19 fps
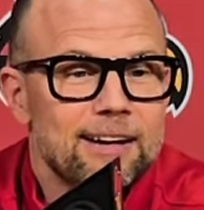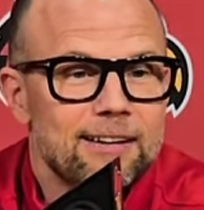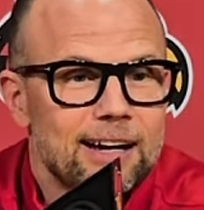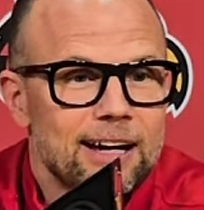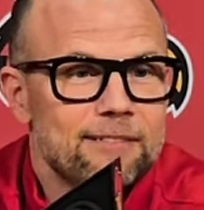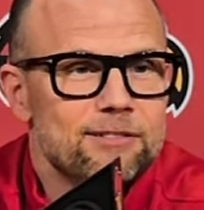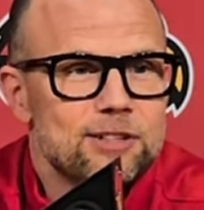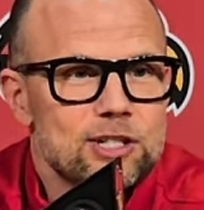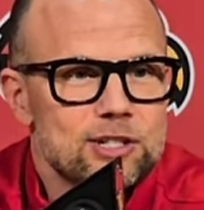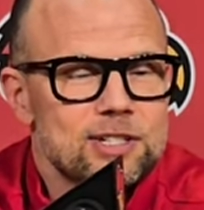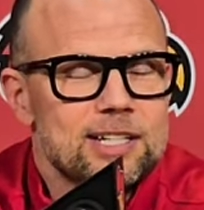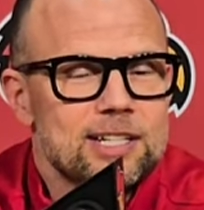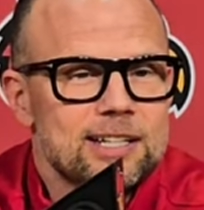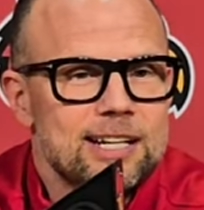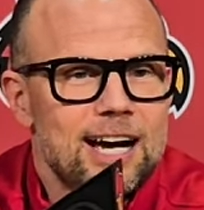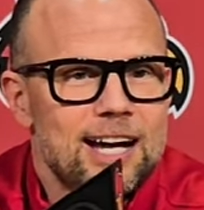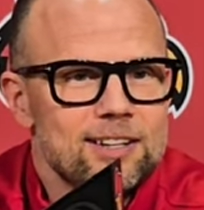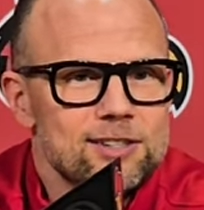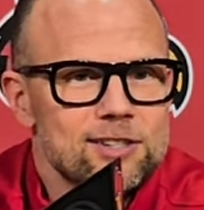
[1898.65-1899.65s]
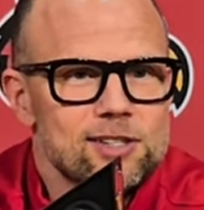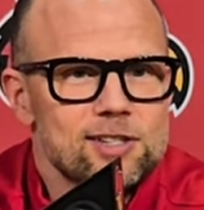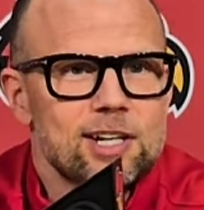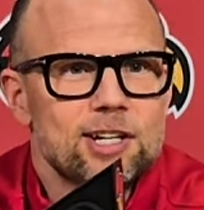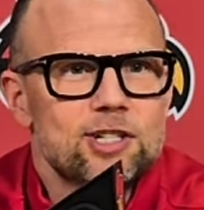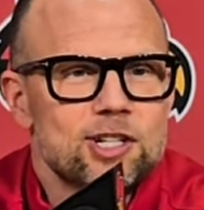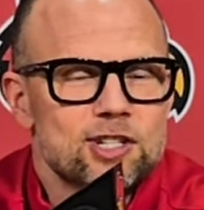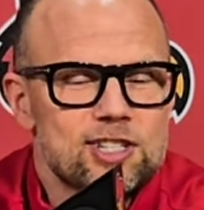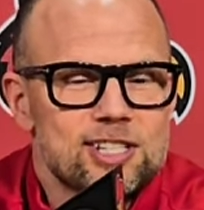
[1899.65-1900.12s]
I've just gotten
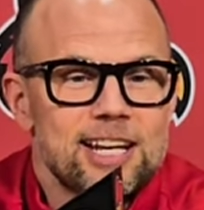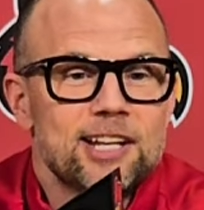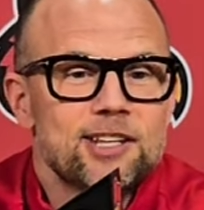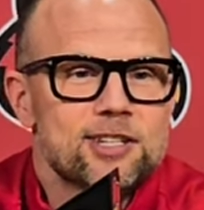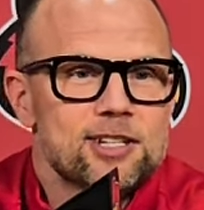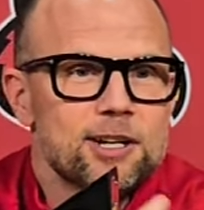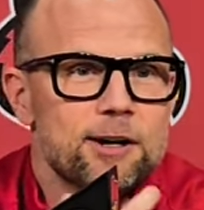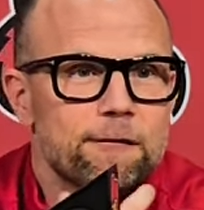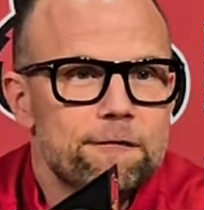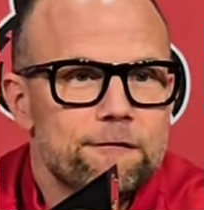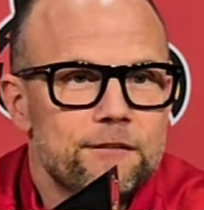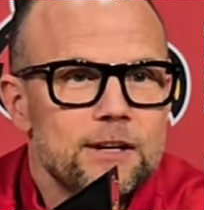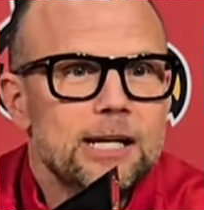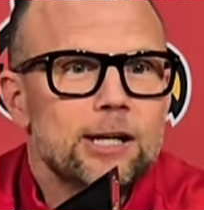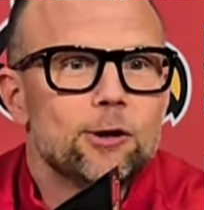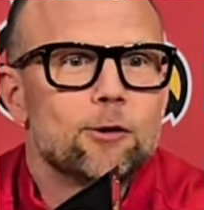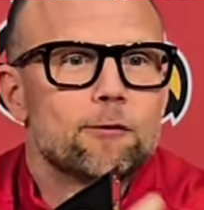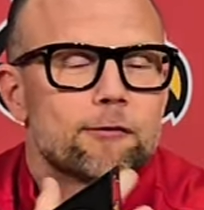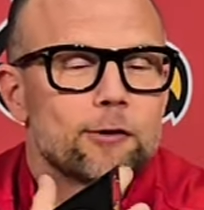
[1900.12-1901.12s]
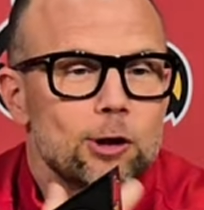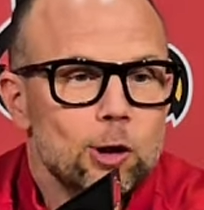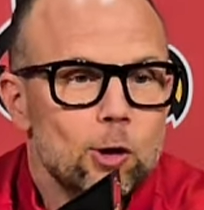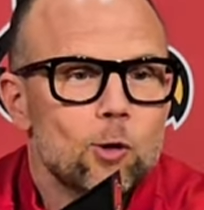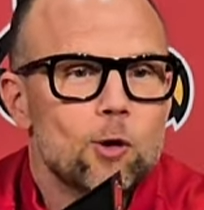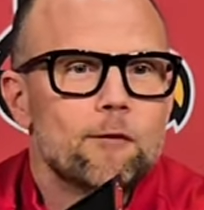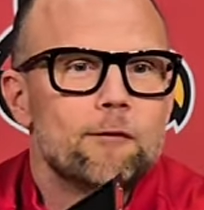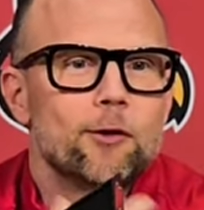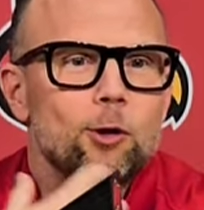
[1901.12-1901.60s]
such a sense and a feel for
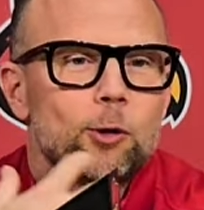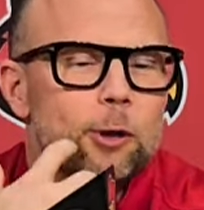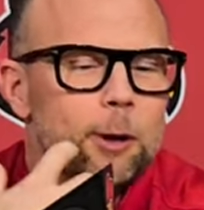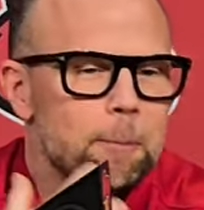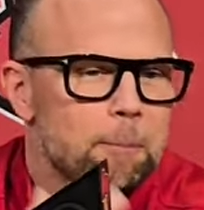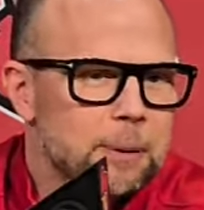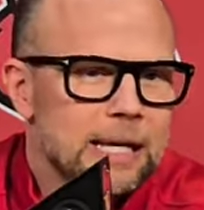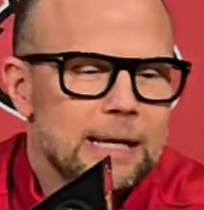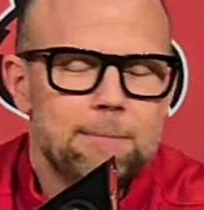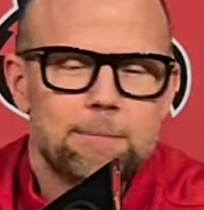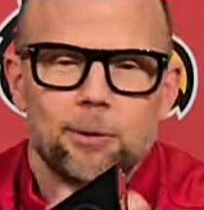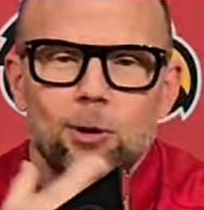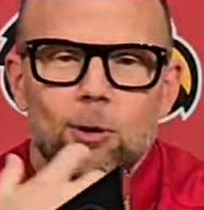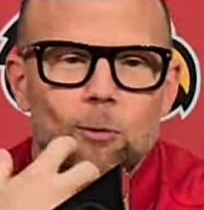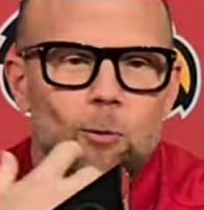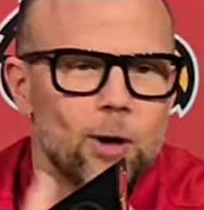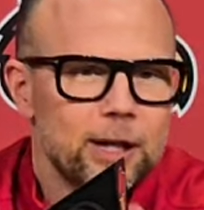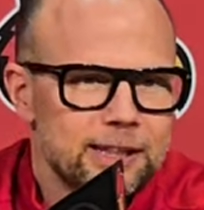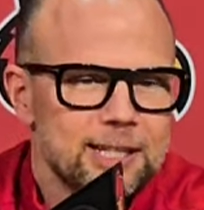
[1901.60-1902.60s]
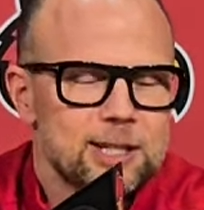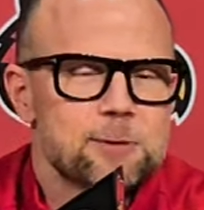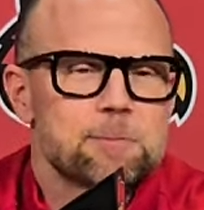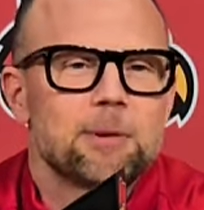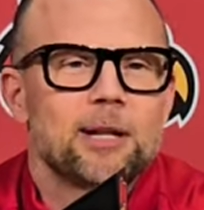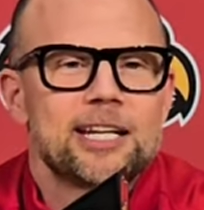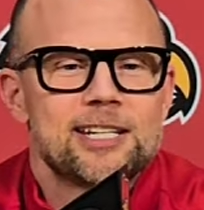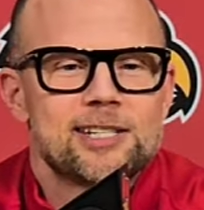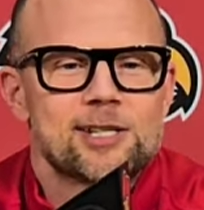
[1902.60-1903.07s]
Louisville, the people, what
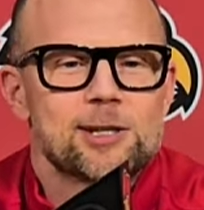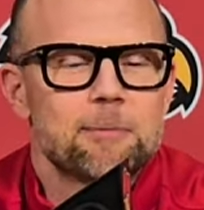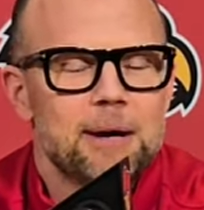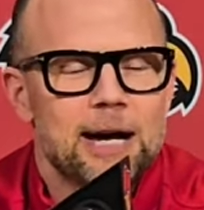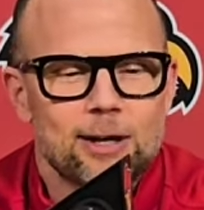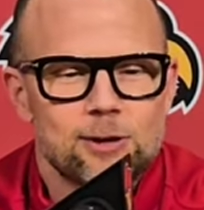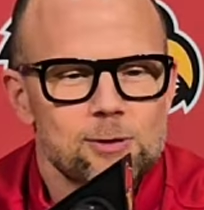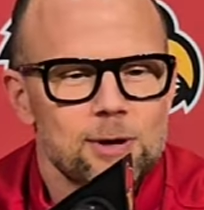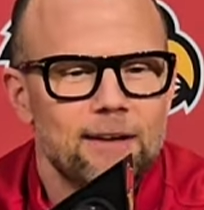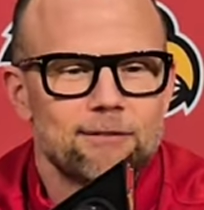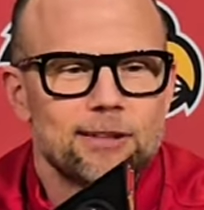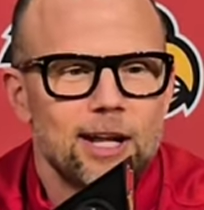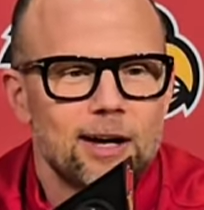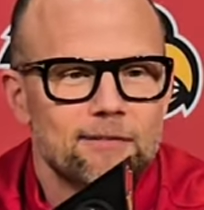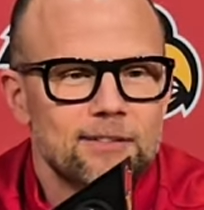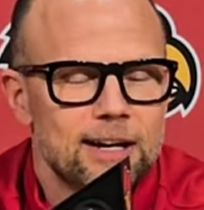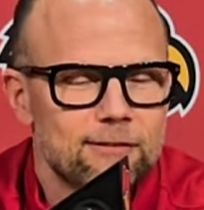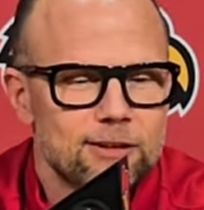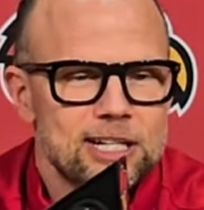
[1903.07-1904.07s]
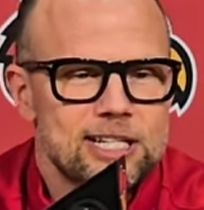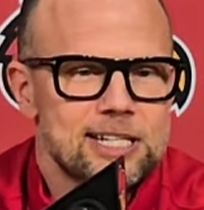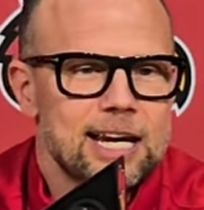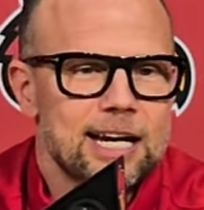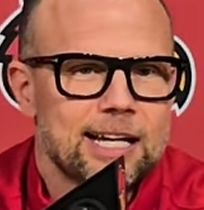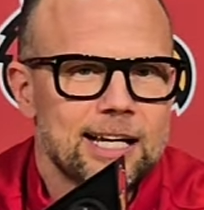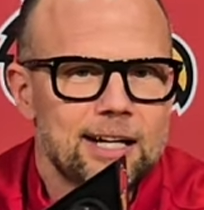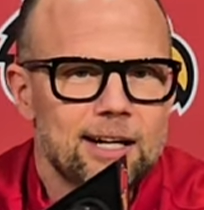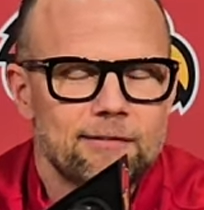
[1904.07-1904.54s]
this place is about, so I've loved every
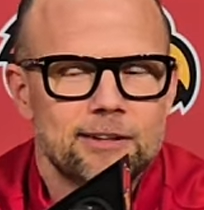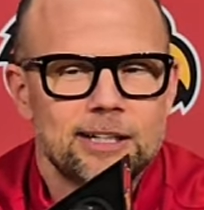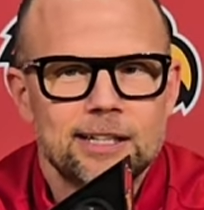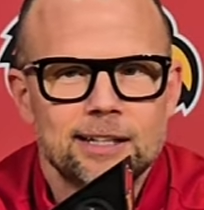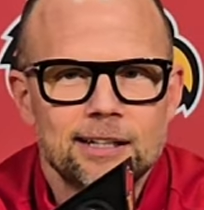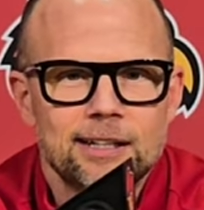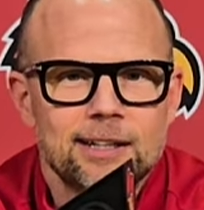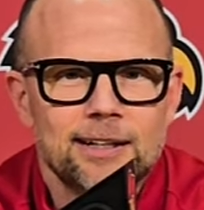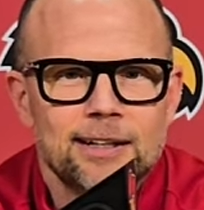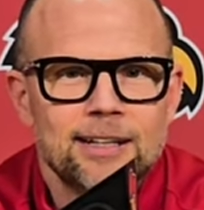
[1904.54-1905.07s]
second of it.